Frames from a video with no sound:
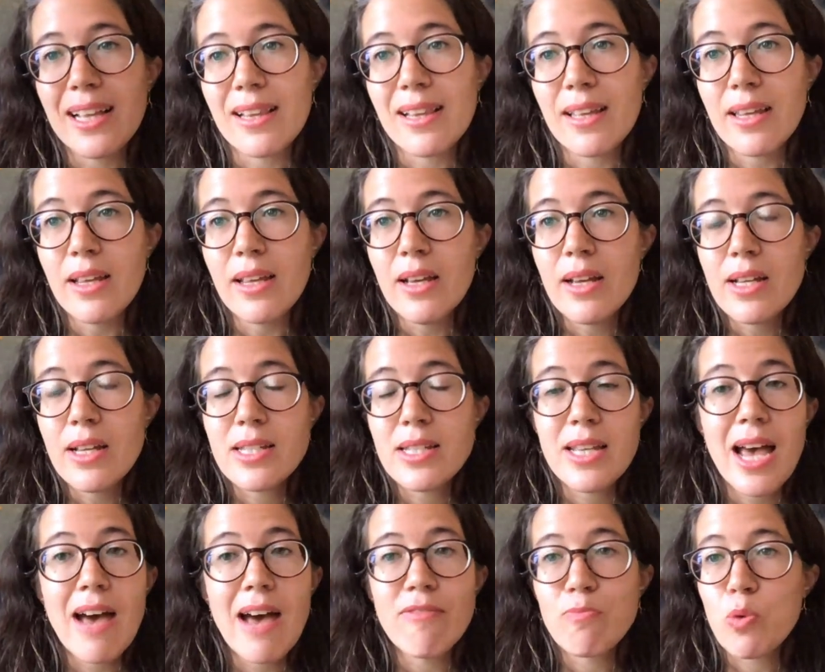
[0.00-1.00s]
likely
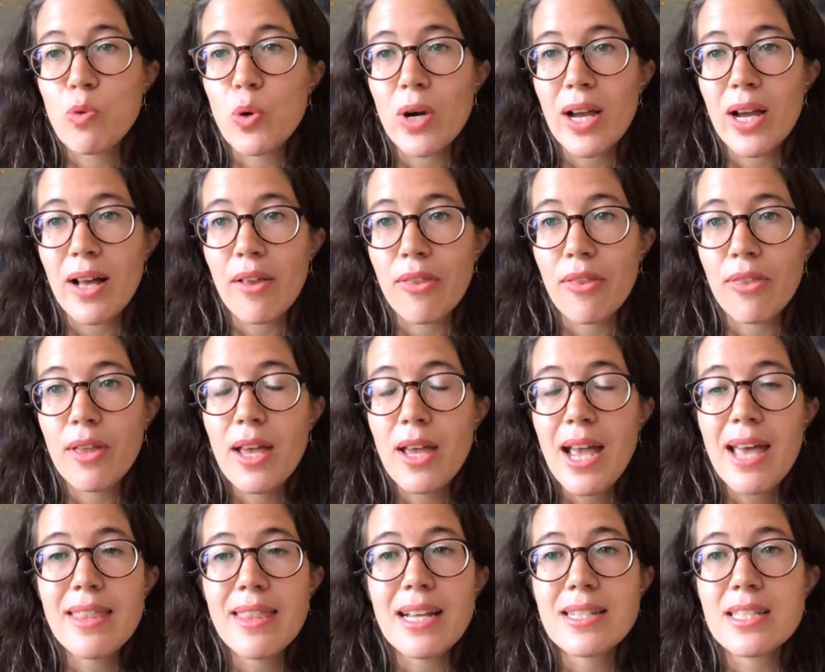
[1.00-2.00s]
to have poor health.
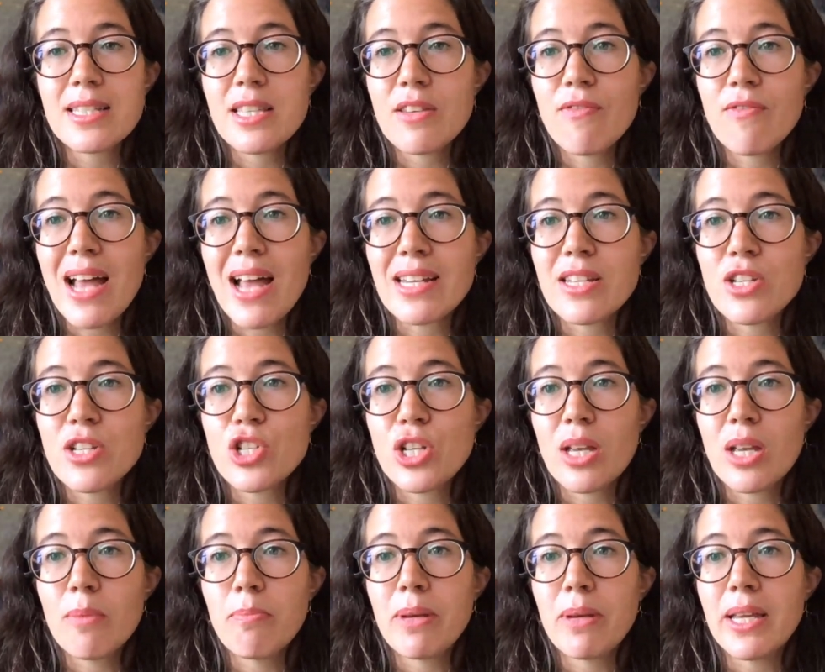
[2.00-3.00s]
And that
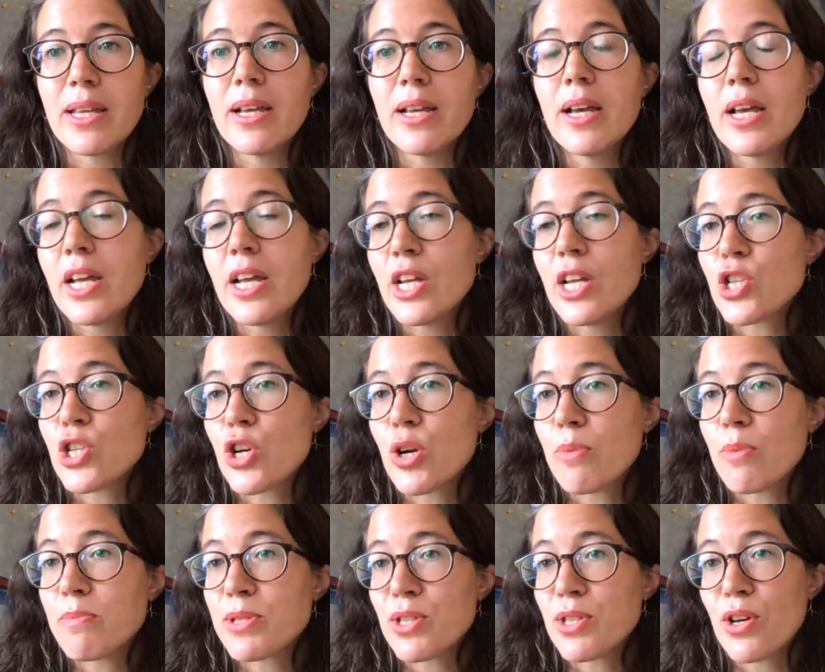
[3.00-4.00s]
disadvantage can be in
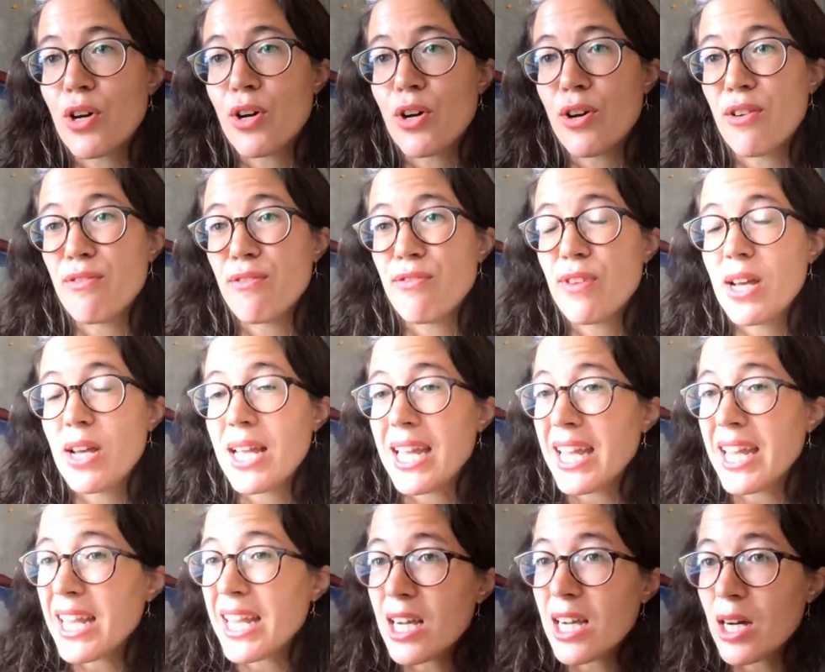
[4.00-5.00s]
terms of
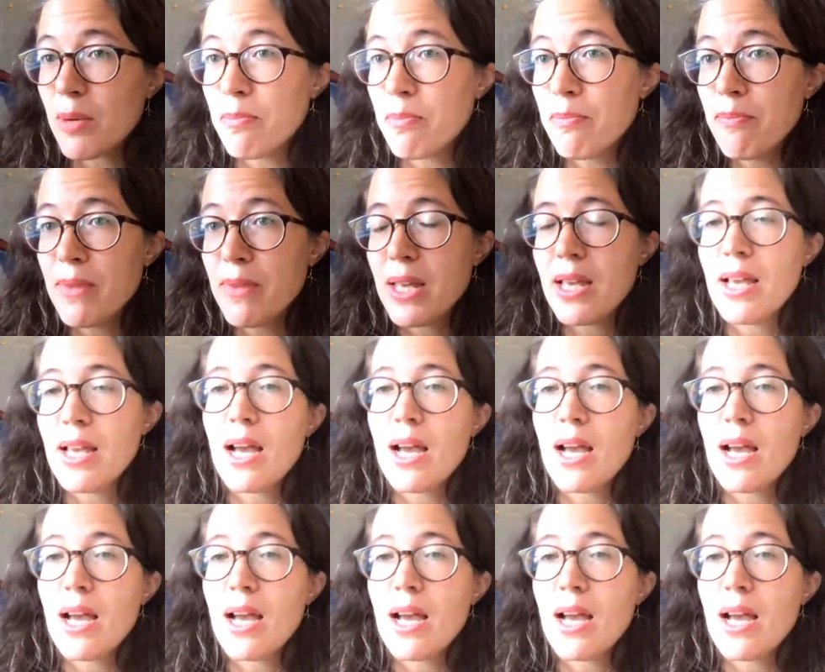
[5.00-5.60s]
income.